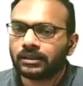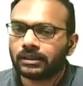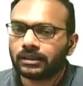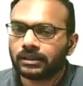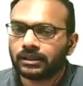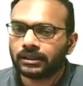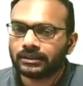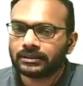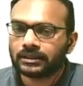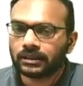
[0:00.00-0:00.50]

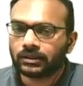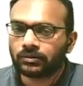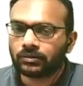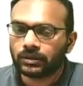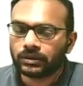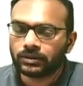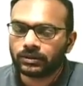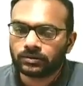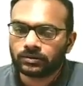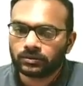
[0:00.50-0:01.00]
is equal
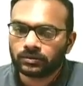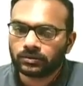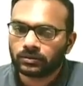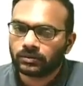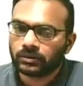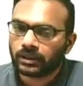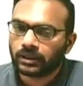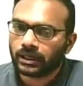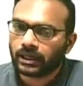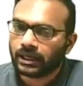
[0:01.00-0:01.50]
to
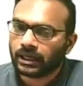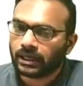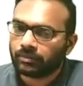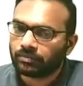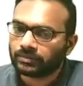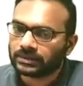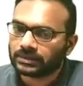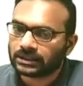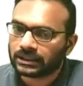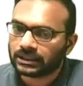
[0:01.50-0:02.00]

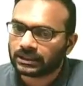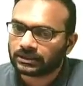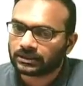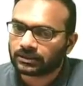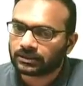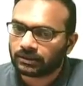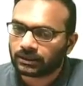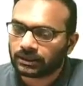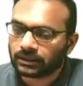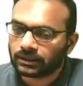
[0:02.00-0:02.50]
mz
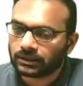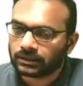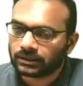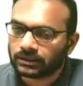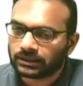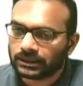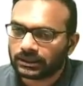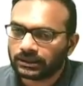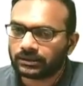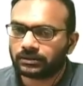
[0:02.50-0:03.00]
square
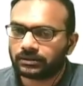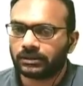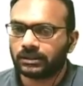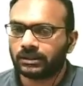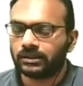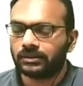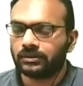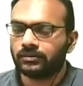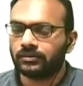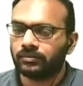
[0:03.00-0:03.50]
c square.
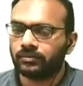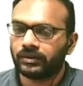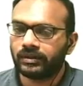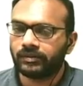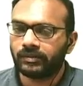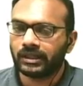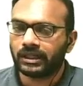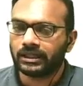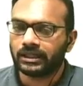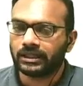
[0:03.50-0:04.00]
We have
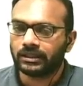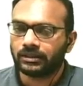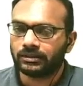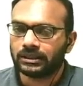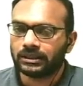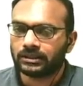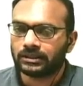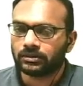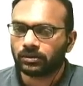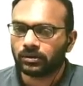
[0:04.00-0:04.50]
done it. You
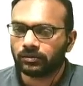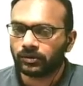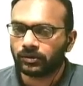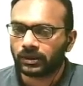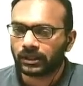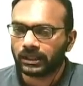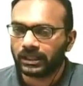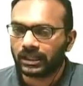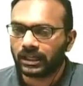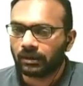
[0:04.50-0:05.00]
just solve for
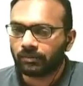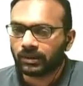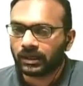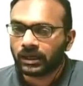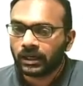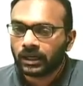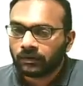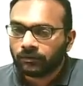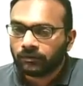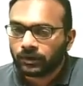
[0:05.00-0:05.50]
E gamma.
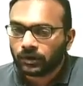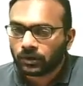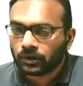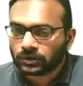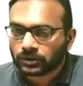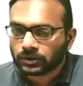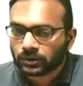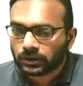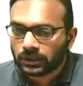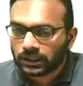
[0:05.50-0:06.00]
We
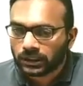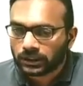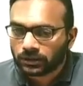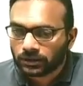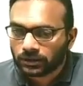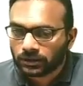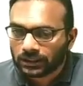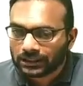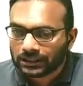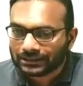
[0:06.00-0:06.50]
also need
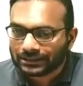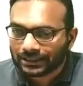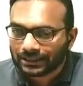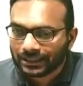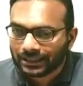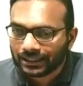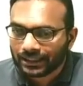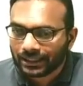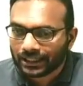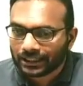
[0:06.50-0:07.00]
this
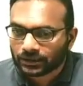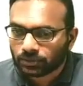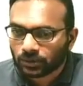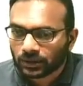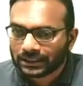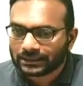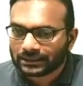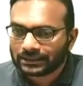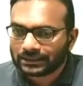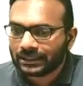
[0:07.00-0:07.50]
EH. What
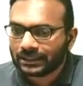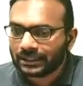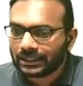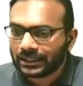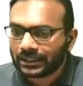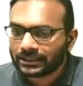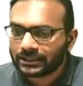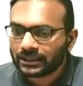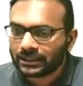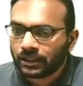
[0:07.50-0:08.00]
is
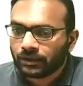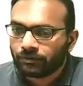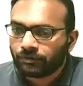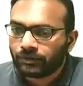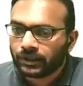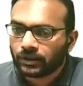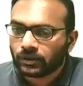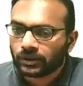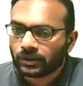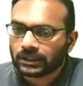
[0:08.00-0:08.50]
EH? We
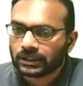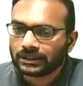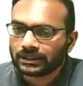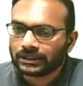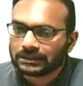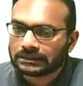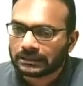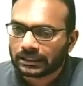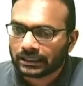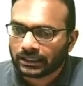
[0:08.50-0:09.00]
know that this
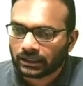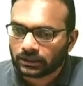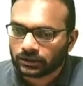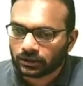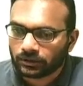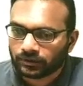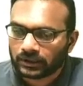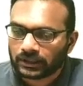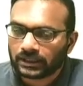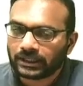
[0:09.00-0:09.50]
is the energy
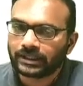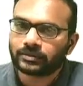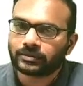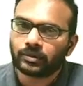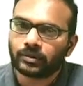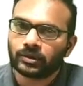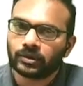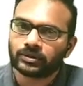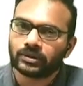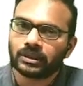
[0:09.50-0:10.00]
of the Higgs
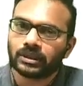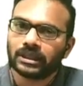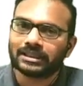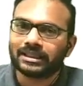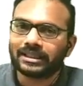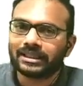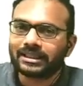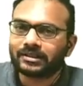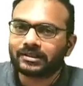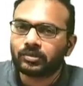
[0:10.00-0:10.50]
boson, and the
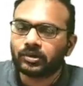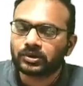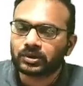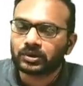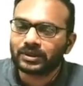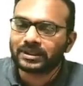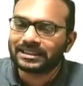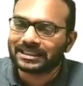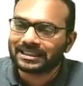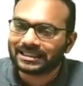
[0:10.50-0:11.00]
Higgs boson
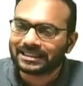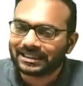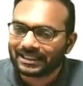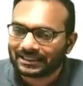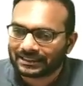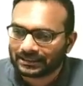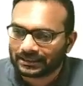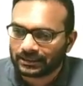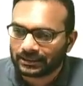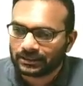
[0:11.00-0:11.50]
is at
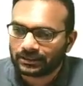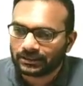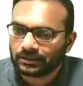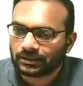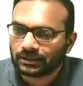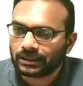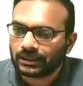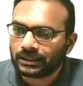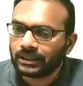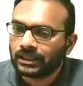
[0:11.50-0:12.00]
rest.
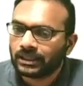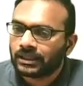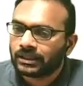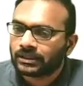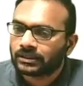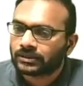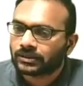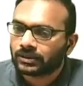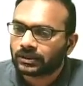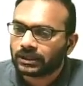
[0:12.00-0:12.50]
Okay,
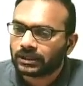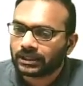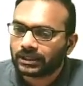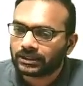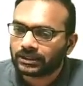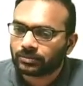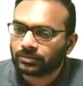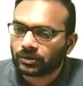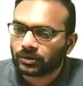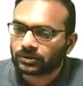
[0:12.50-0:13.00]
so the Higgs
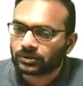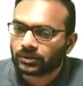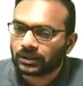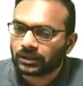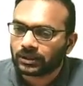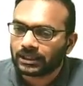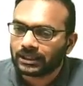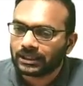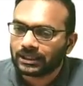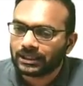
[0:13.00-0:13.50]
boson
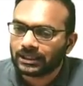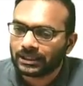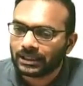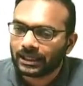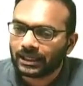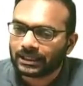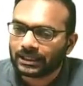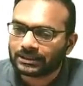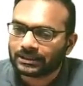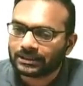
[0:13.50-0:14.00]

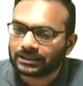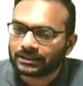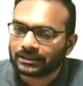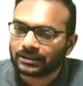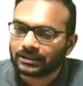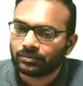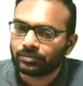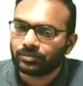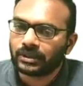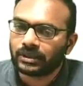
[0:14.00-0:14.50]
EH is
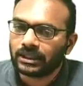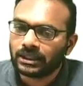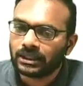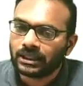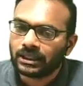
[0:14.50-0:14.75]
simply